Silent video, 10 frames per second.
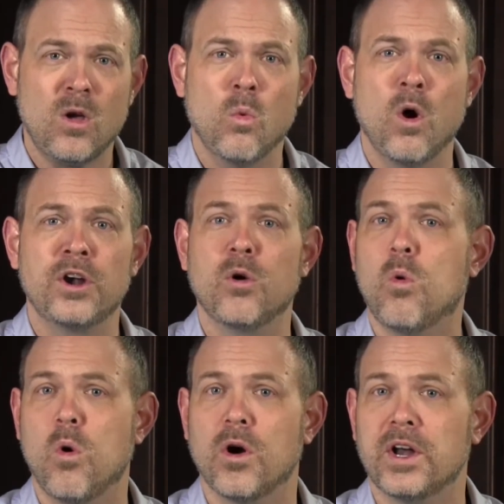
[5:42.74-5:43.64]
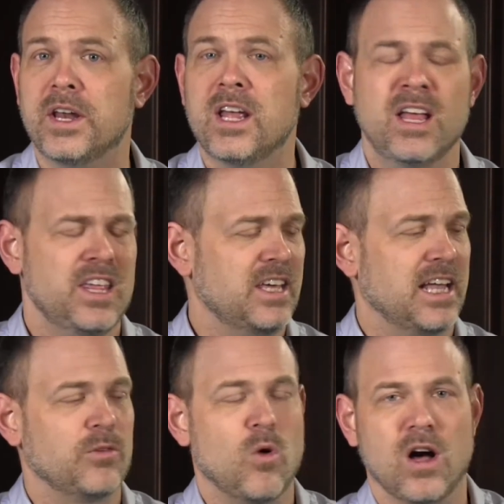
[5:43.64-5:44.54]
won an award. And you
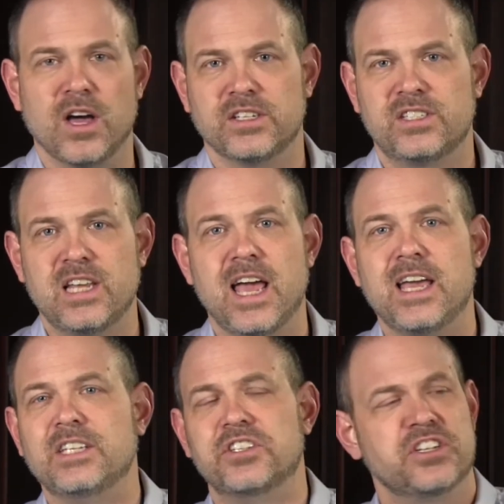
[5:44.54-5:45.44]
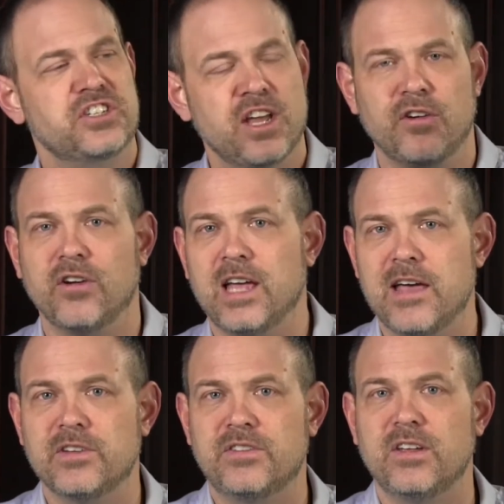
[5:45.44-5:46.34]
got to walk on a stage, and a general
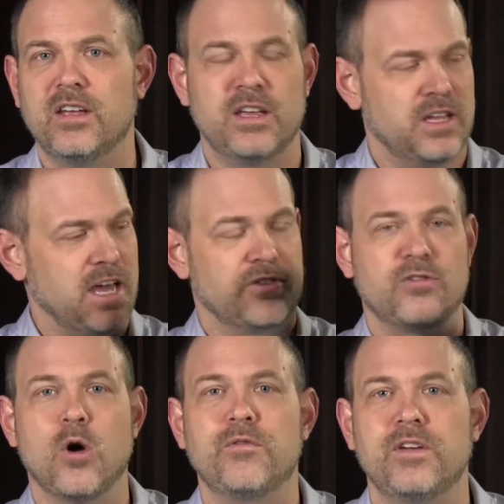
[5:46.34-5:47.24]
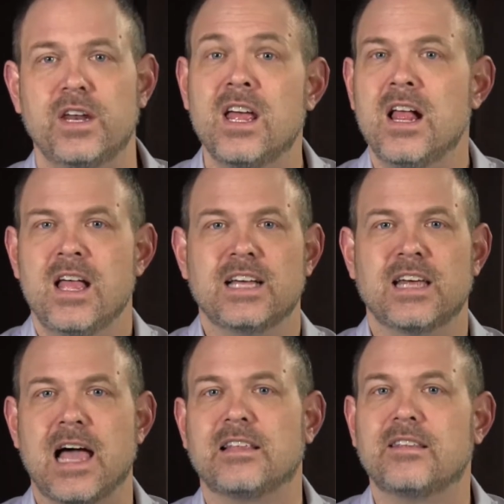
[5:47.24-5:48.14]
gave it to you, and you got a trophy. And as
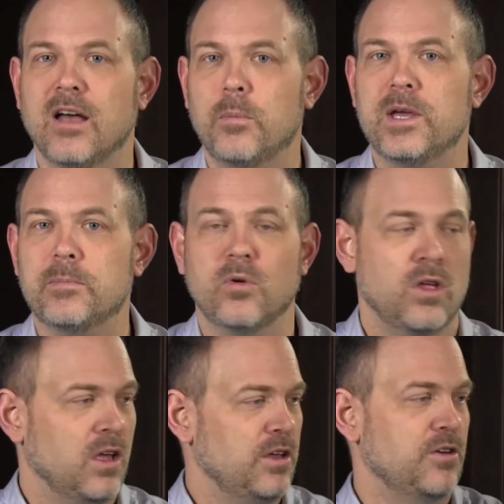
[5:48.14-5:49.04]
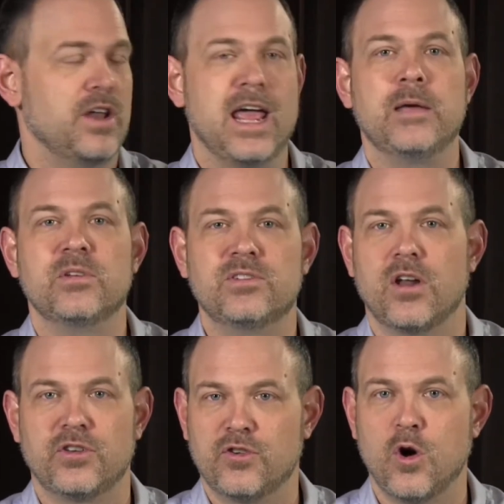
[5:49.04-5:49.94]
I like to tell people, your name is
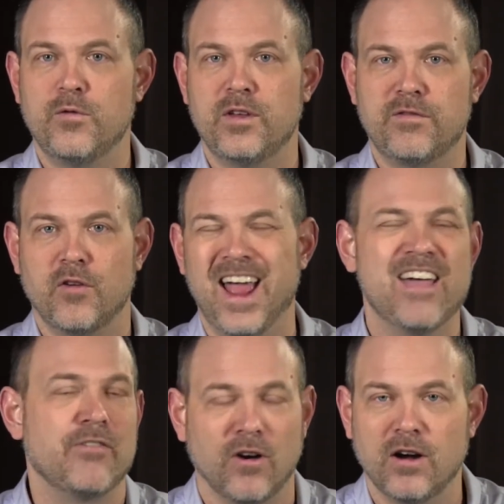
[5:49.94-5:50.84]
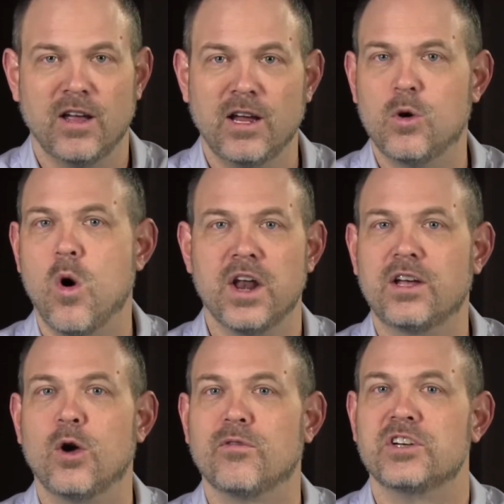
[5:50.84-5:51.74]
on a trophy forever in
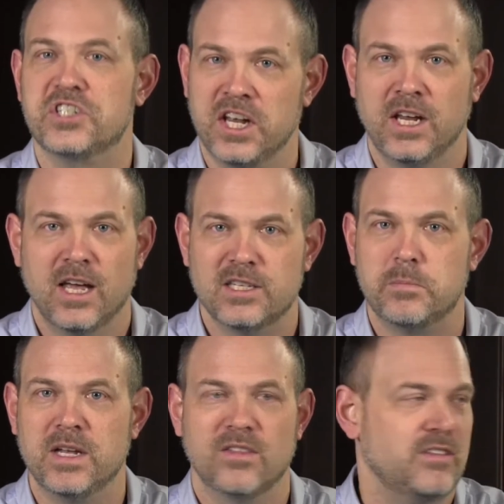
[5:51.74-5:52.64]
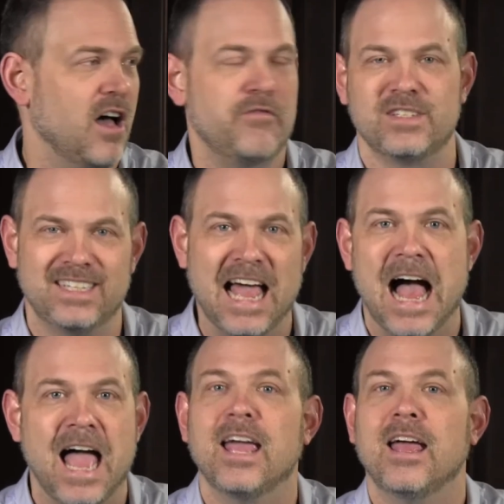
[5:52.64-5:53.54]
Quantico, Virginia, as being the toughest
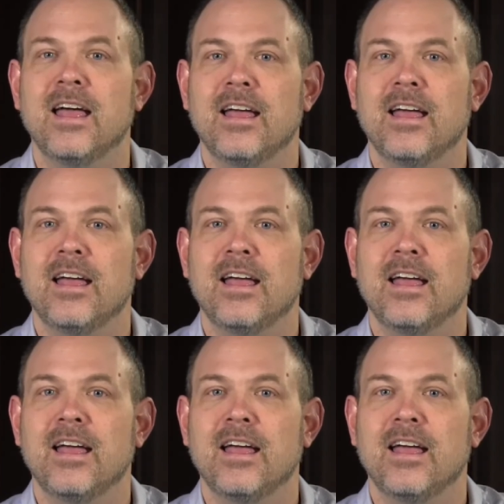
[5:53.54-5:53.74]
guy,